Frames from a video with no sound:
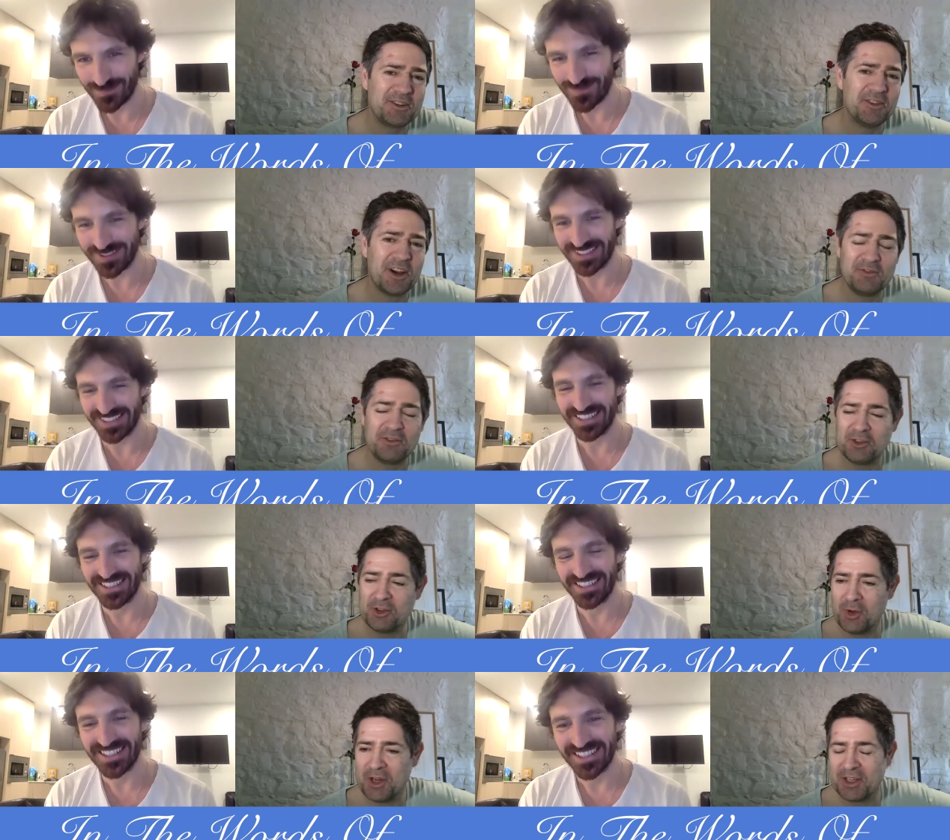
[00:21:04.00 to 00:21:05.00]
Speaker 1: survived the
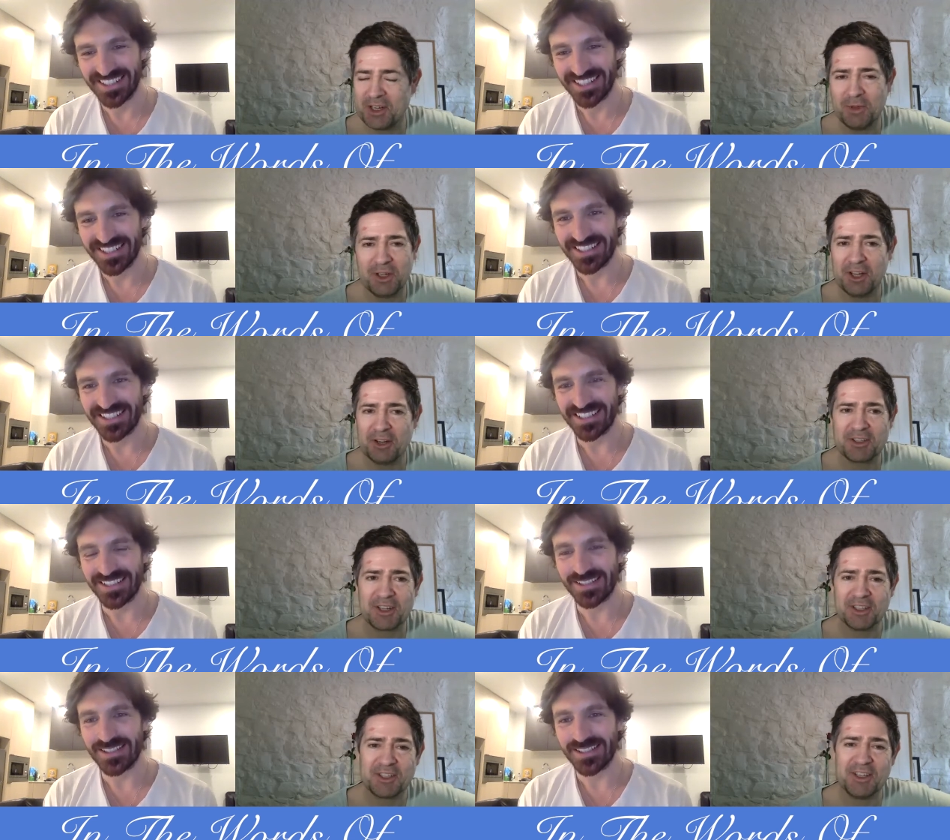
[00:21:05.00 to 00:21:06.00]
two weeks in the bloody
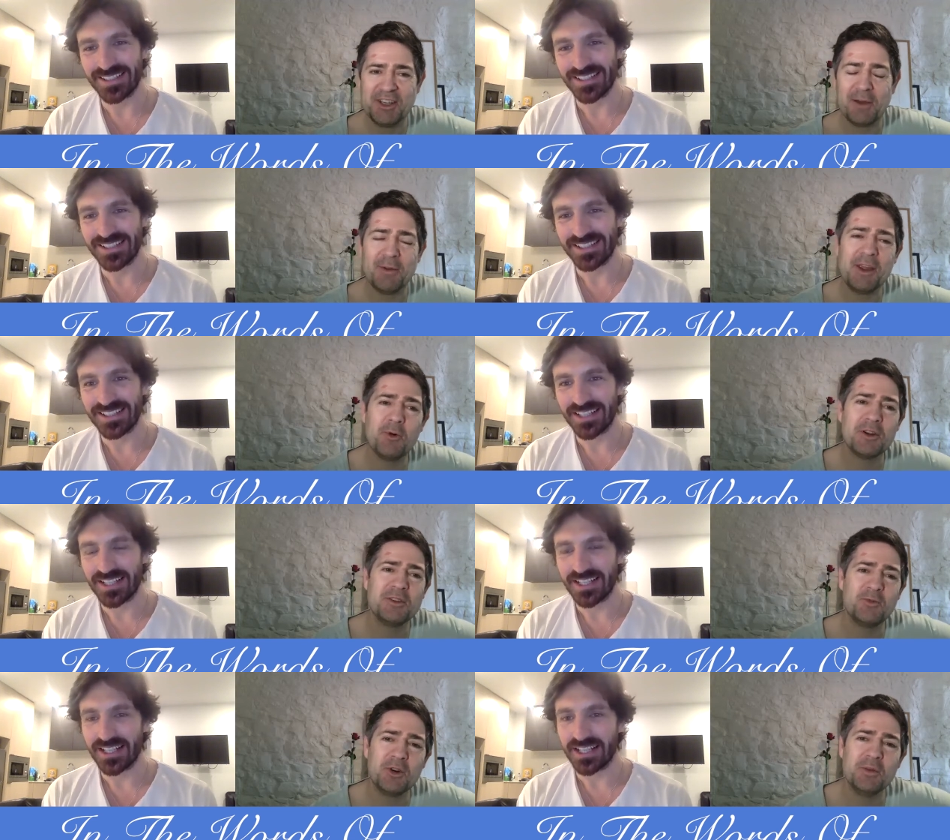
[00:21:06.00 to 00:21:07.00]
hotel in Sydney. I mean, it
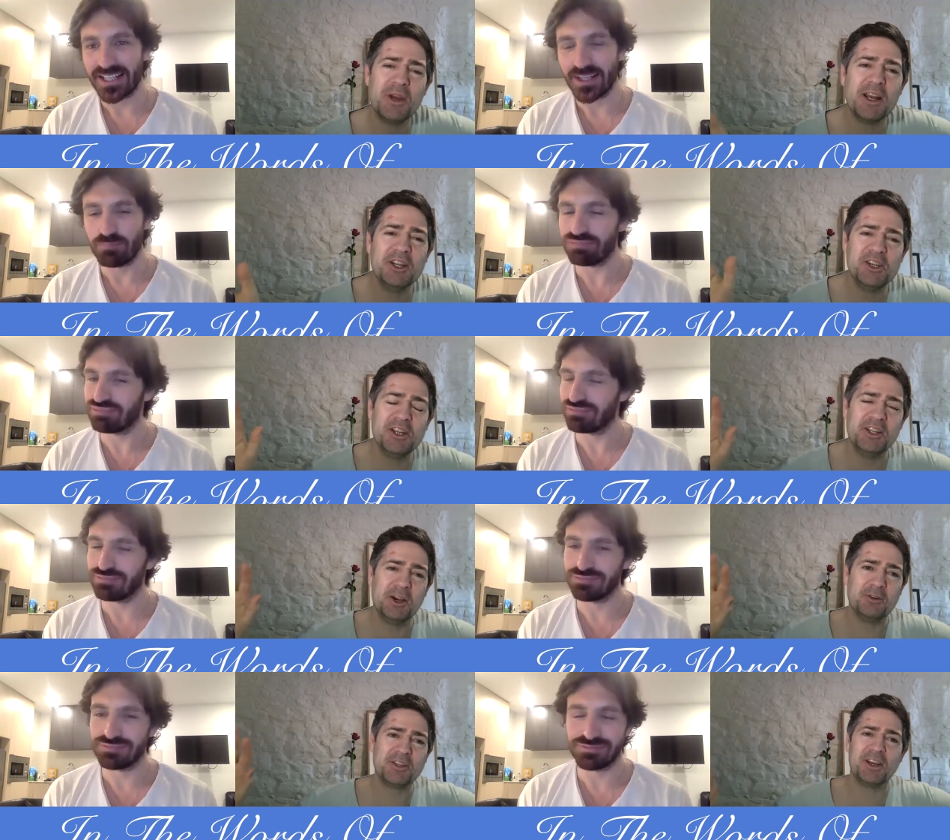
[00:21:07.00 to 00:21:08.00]
wouldn't, wouldn't be any
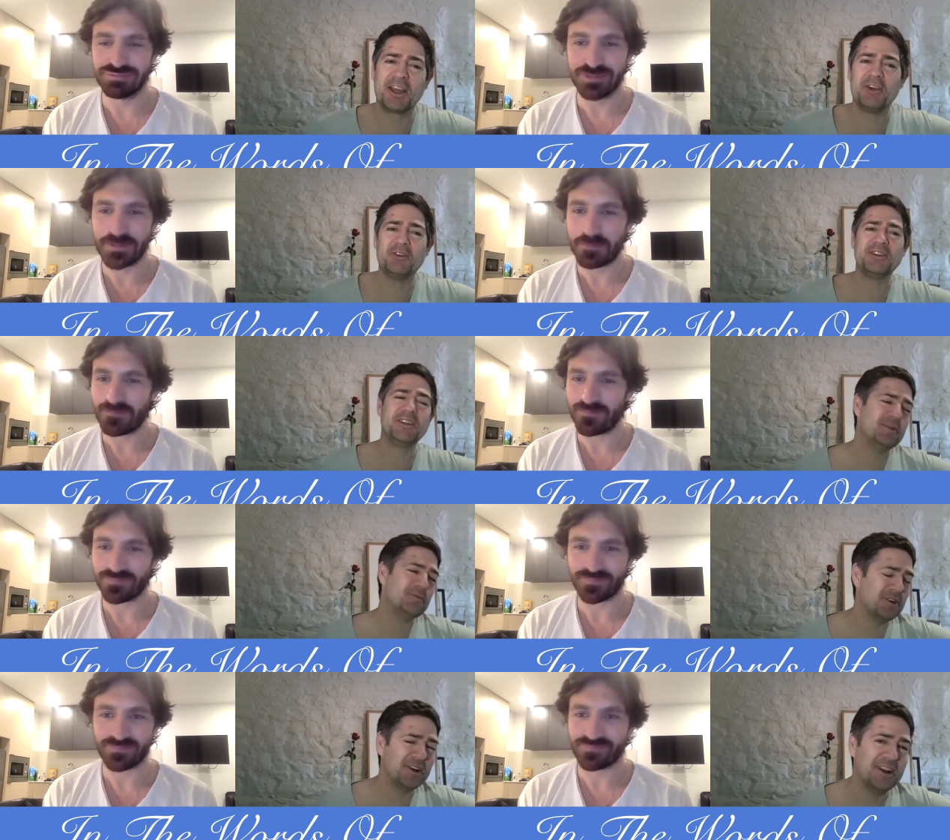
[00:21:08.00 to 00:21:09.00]
shitty hotel, I
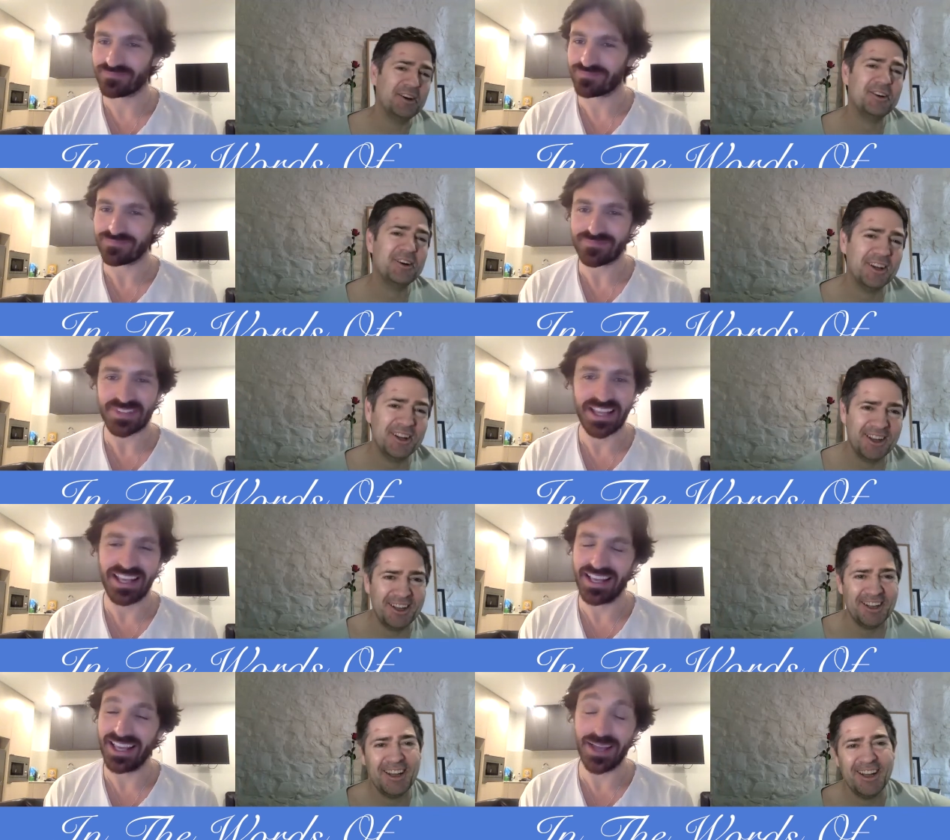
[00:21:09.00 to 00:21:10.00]
guarantee, but, you know.
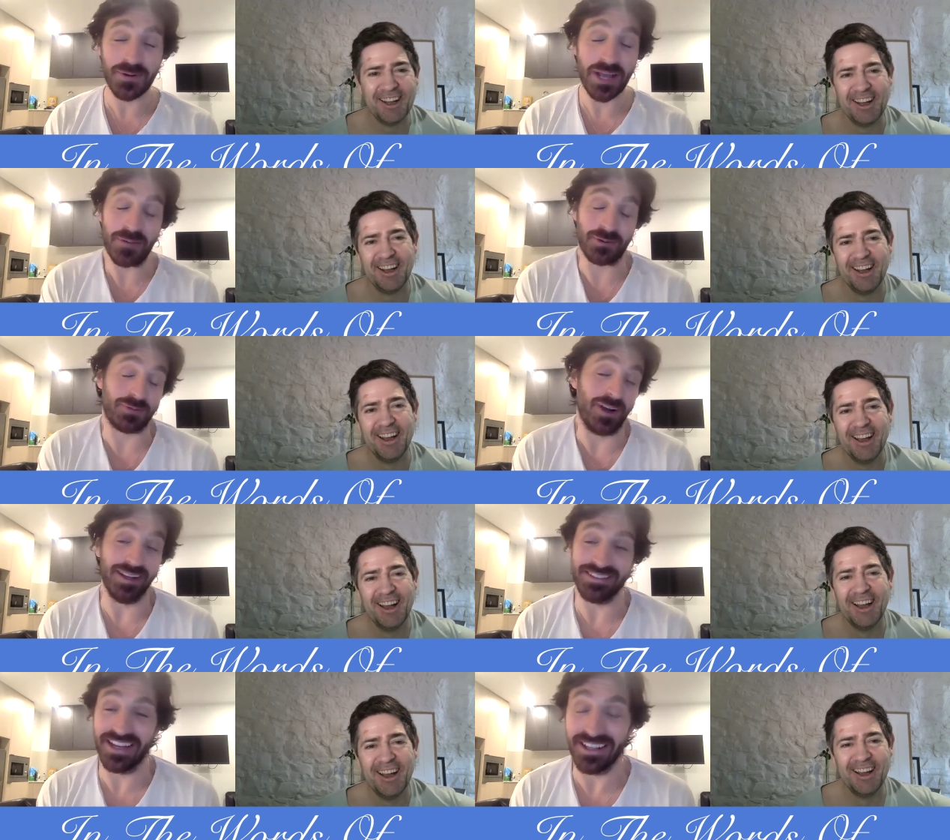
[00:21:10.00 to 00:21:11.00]
Speaker 2: it, it was
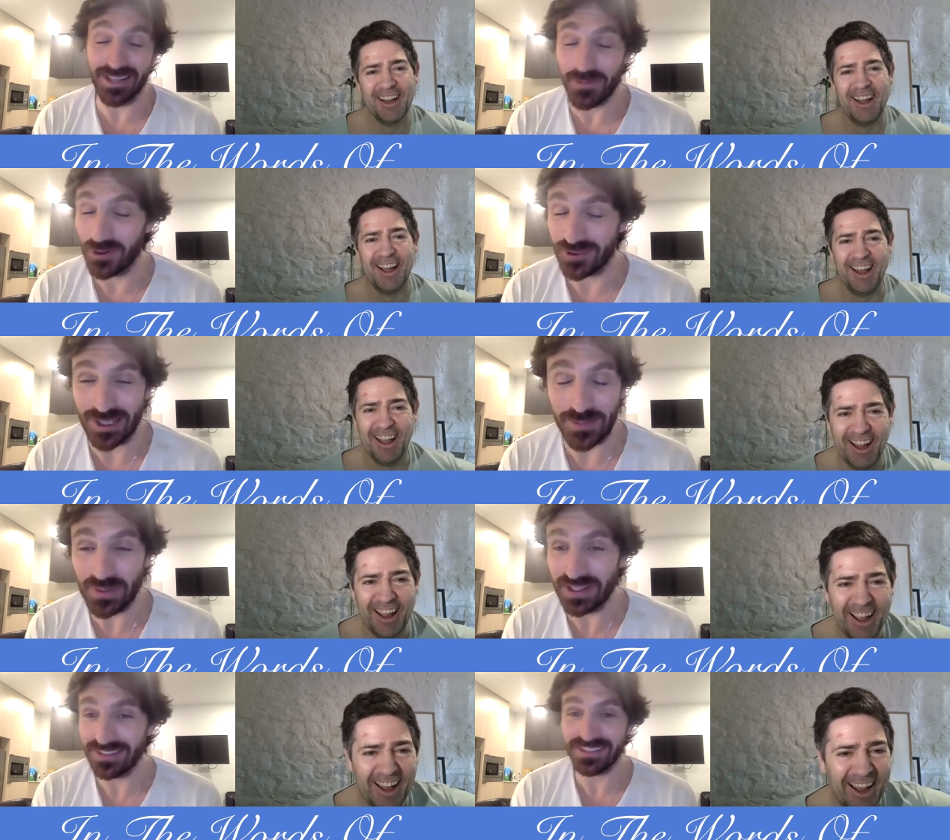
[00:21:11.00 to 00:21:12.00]
fine. Yeah, yeah it wasn't
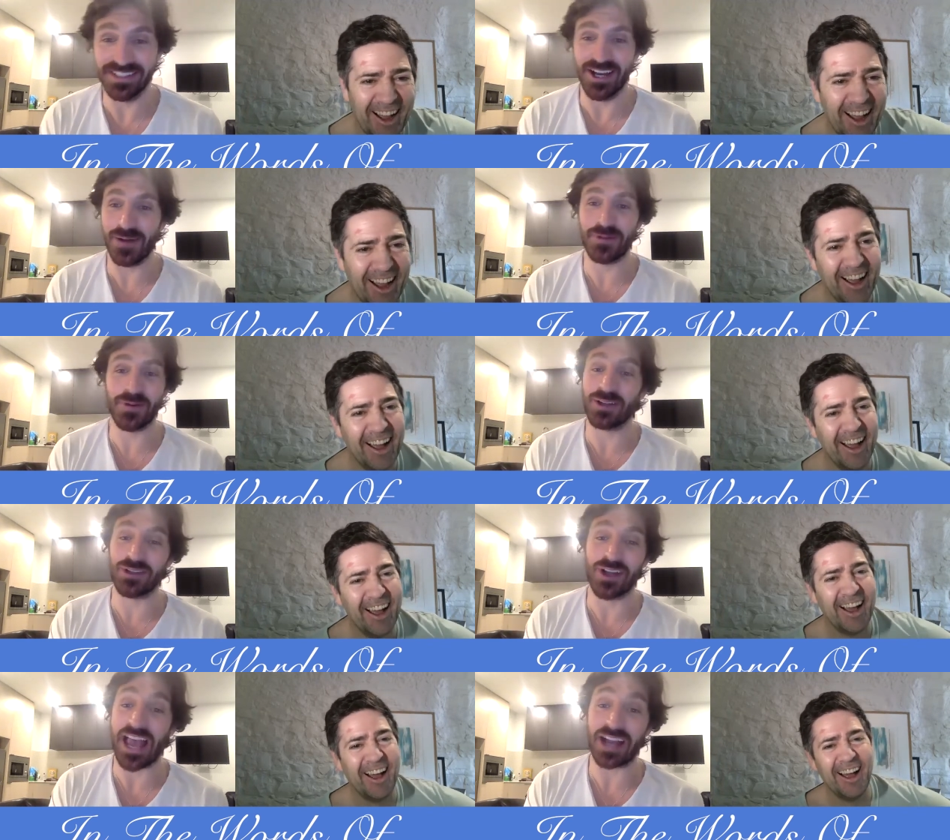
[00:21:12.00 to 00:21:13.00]
that bad. You know, I,
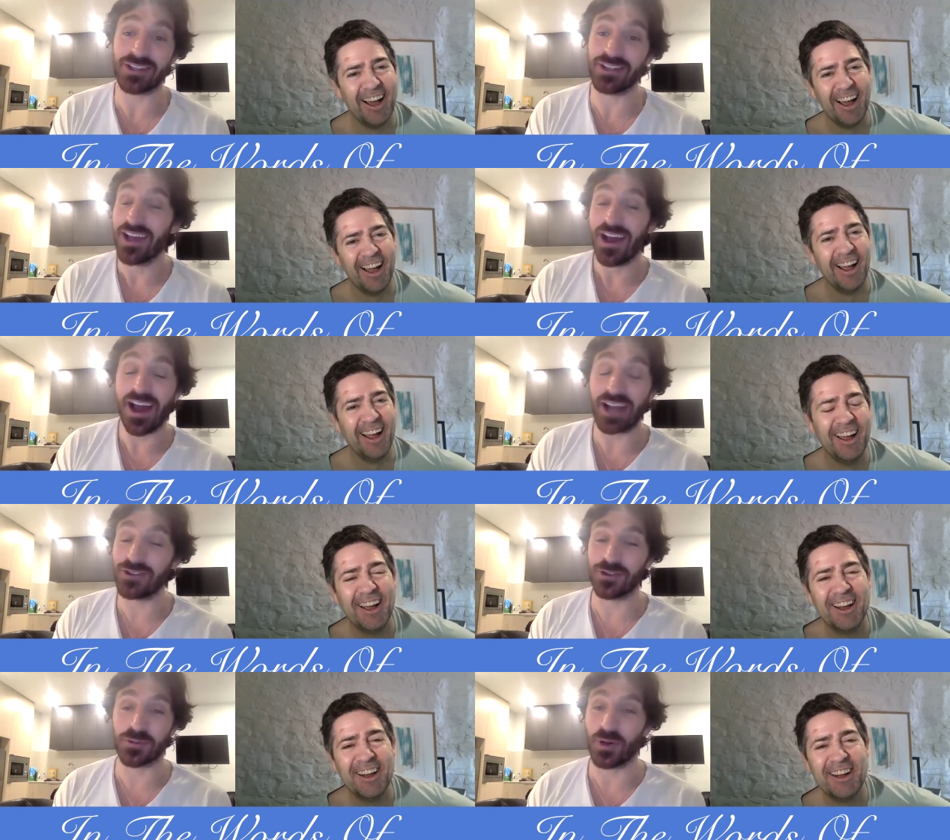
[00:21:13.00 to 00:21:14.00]
I actually I
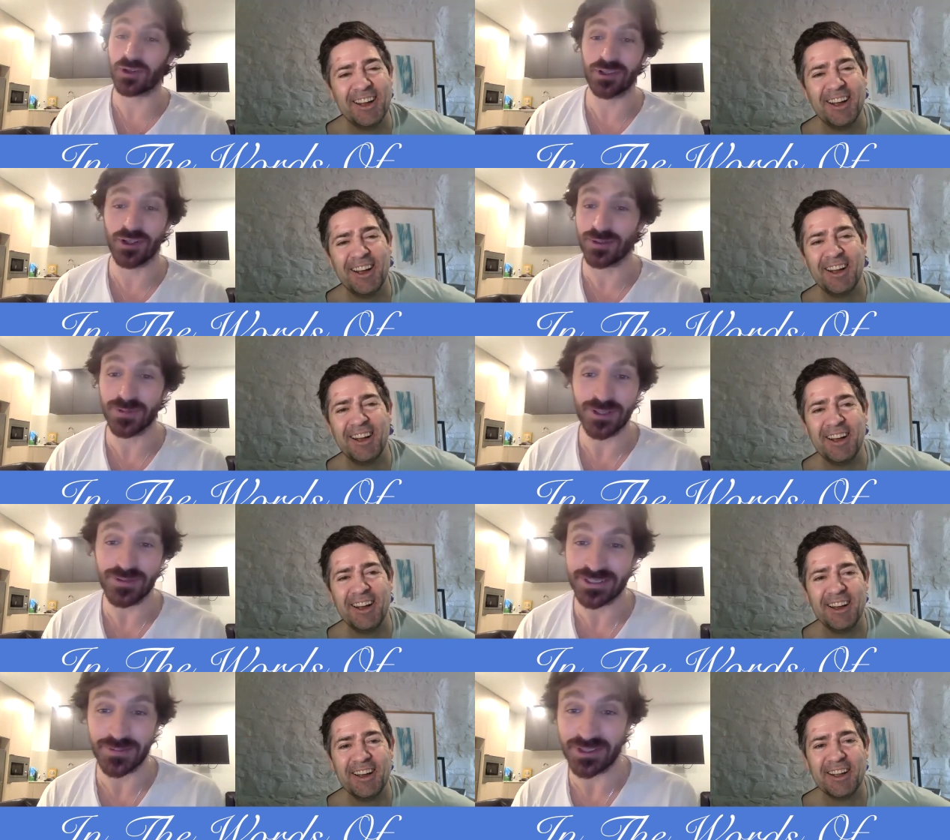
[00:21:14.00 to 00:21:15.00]
actually just watched a load of
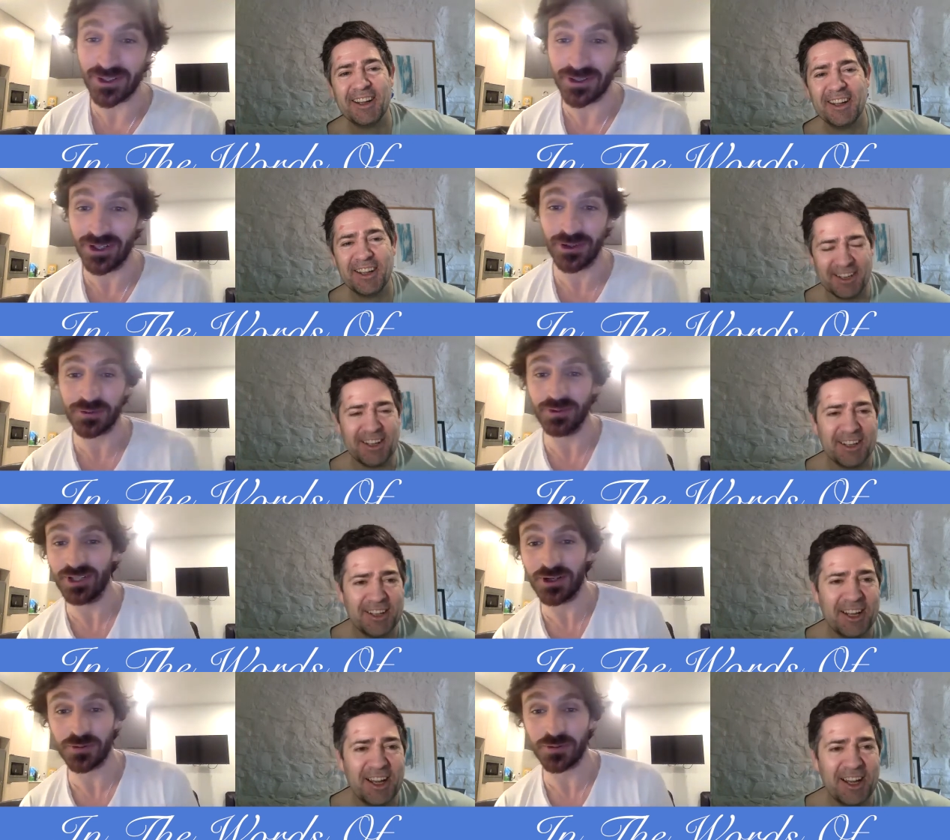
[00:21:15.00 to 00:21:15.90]
movies, I'll be totally honest with you. I just